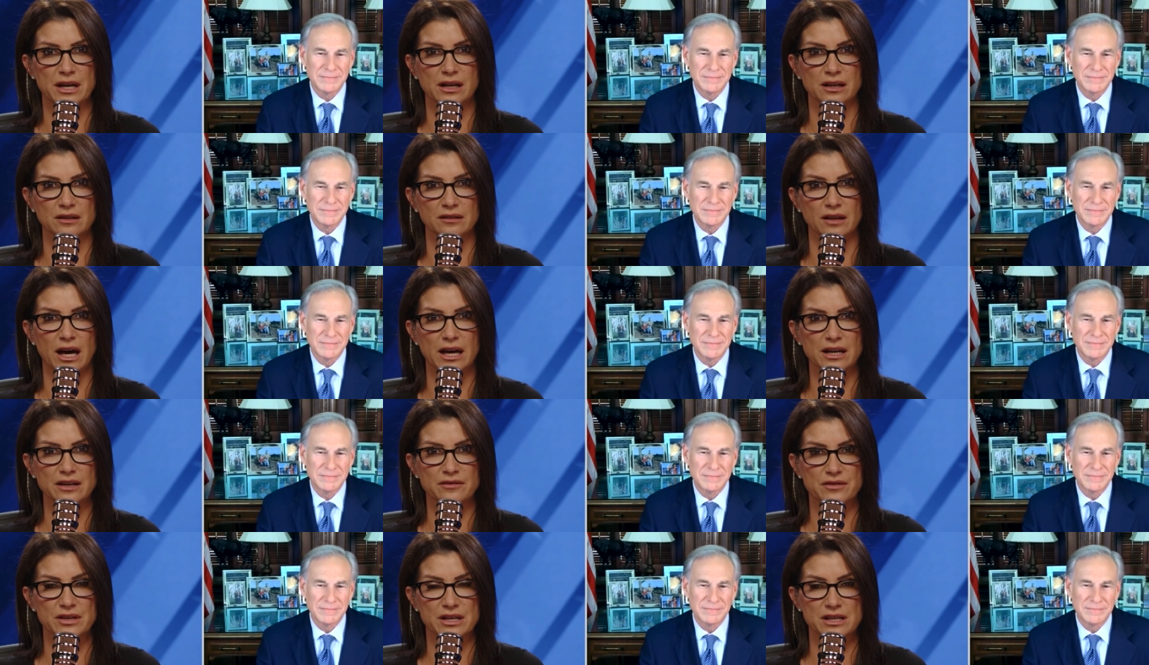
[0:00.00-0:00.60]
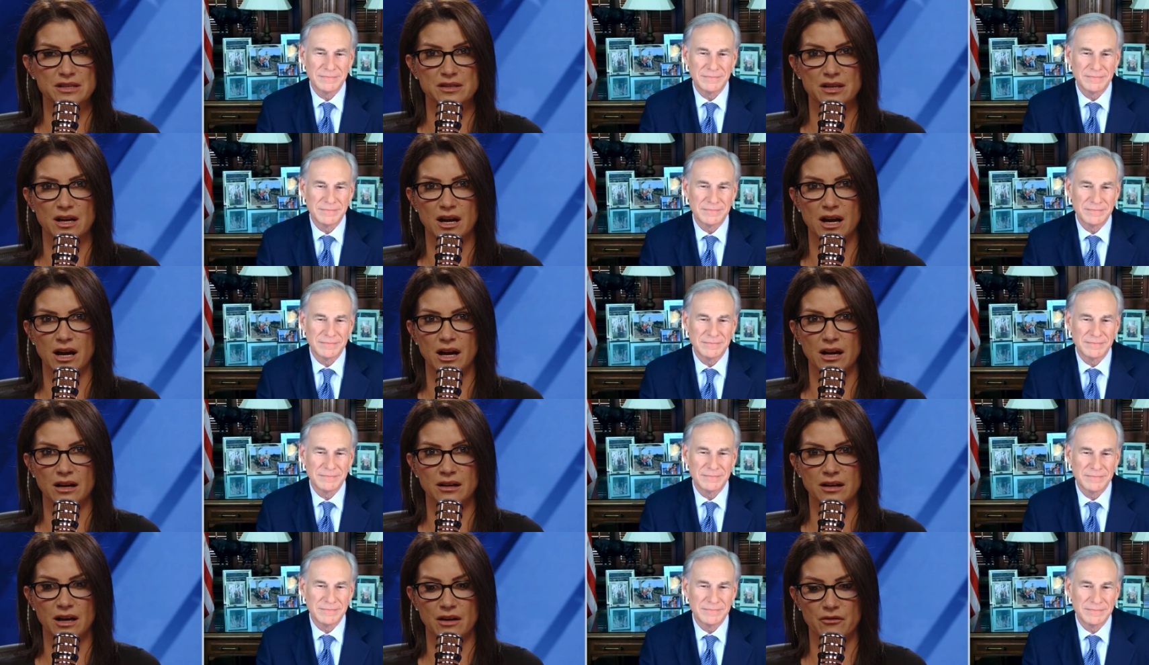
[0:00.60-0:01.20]
Speaker 1: A lot of these
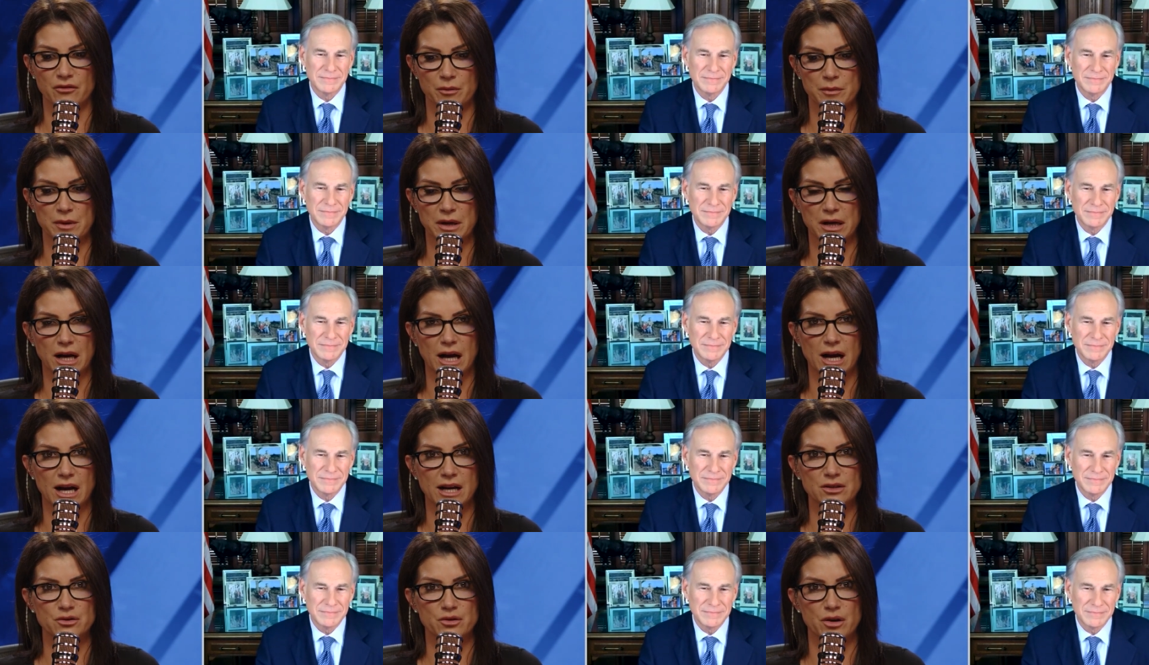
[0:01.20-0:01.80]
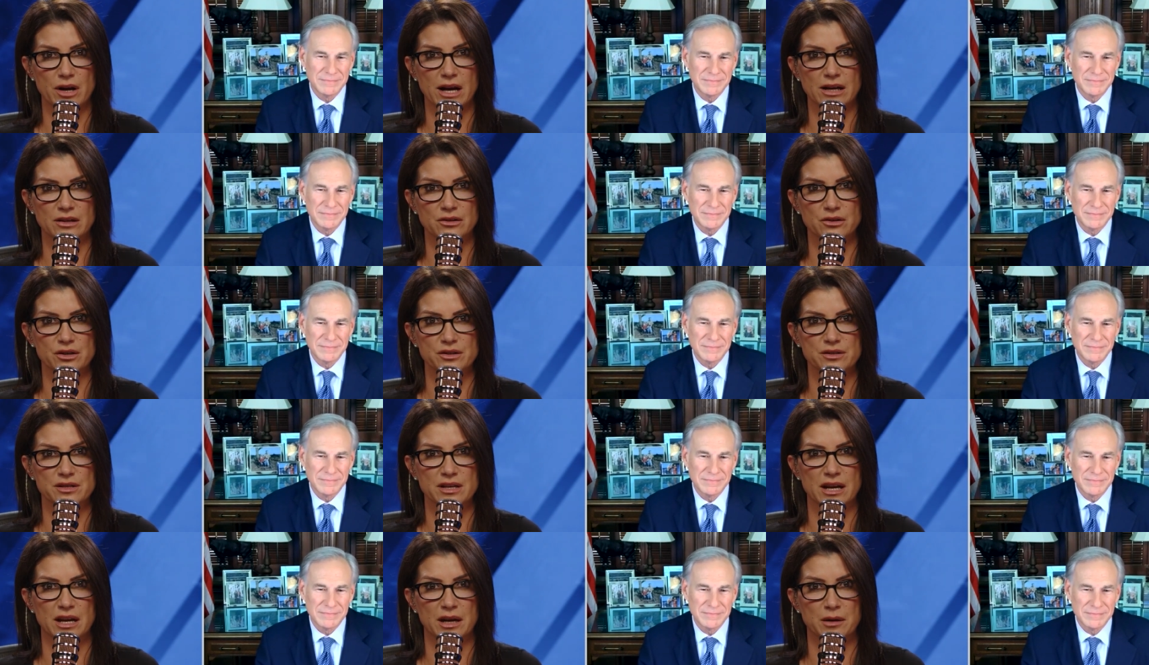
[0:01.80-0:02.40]
government
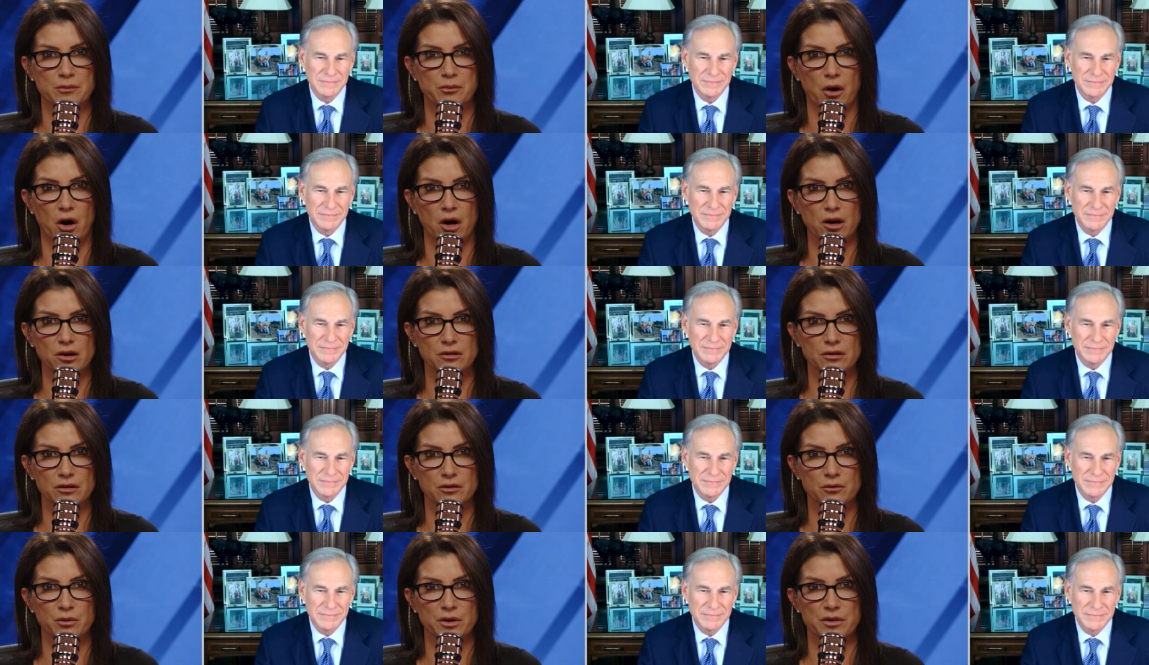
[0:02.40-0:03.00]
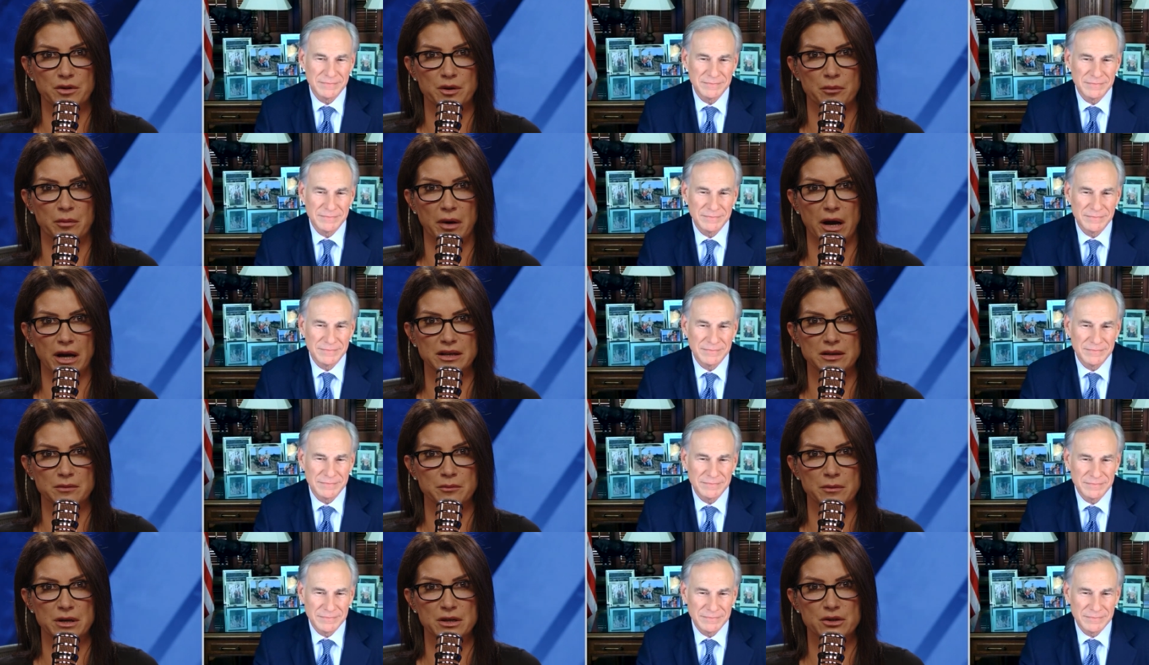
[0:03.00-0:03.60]
contractors that had partnered with the Biden
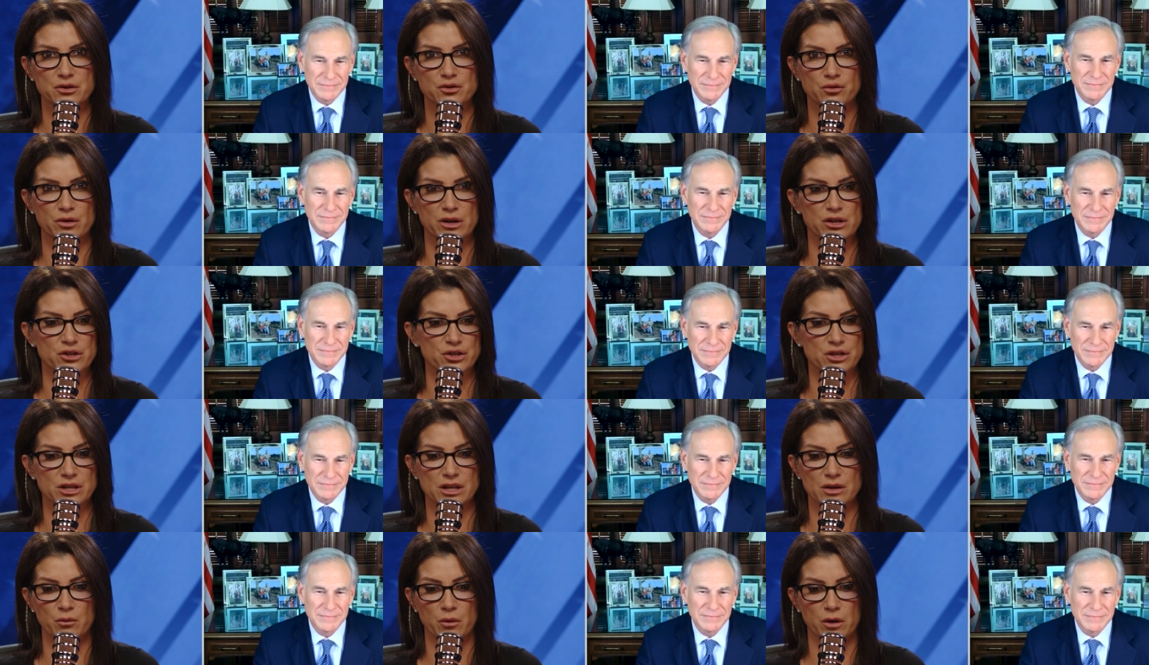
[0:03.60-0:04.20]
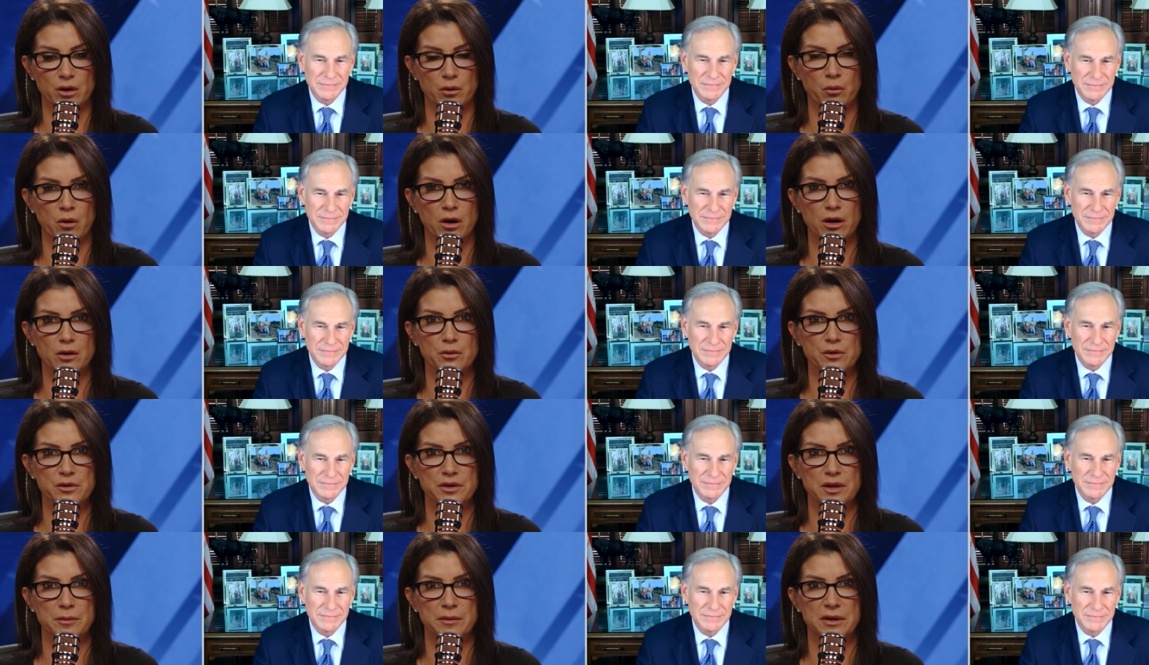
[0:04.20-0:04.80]
administration didn't want to work
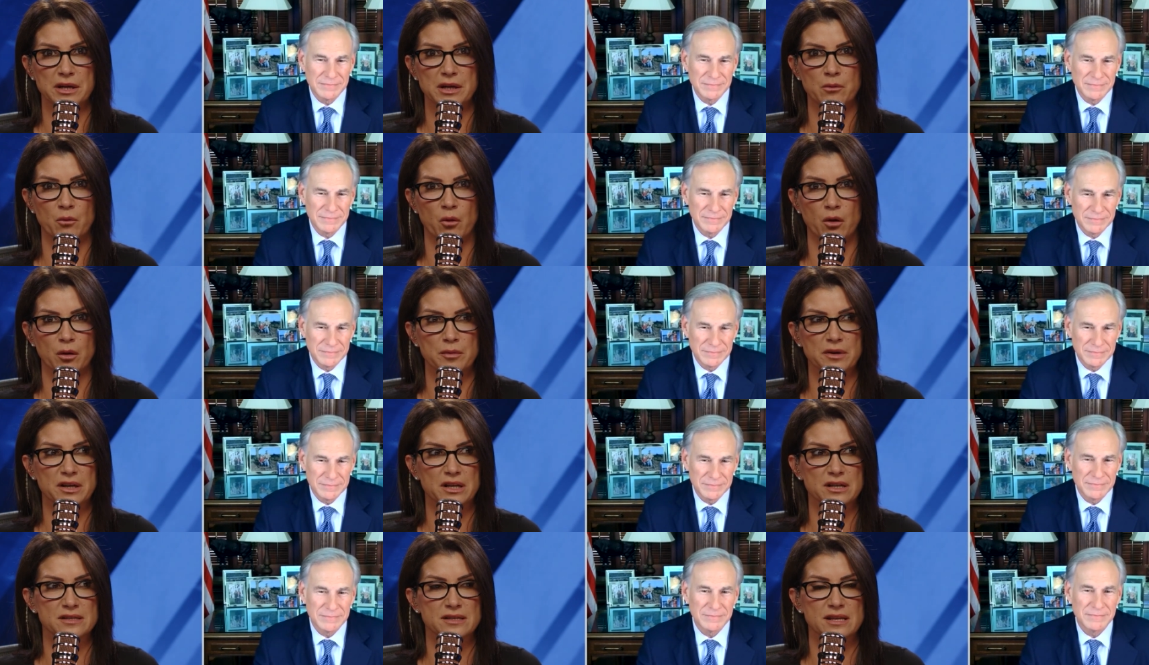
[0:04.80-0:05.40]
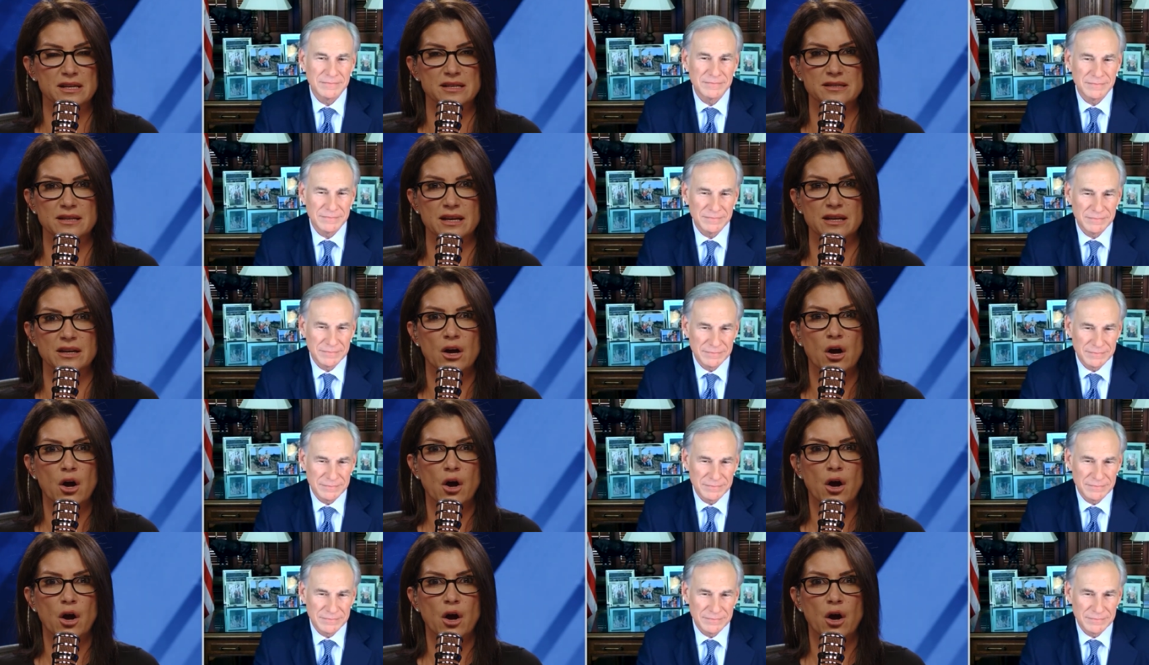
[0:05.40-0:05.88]
with them anymore because they said,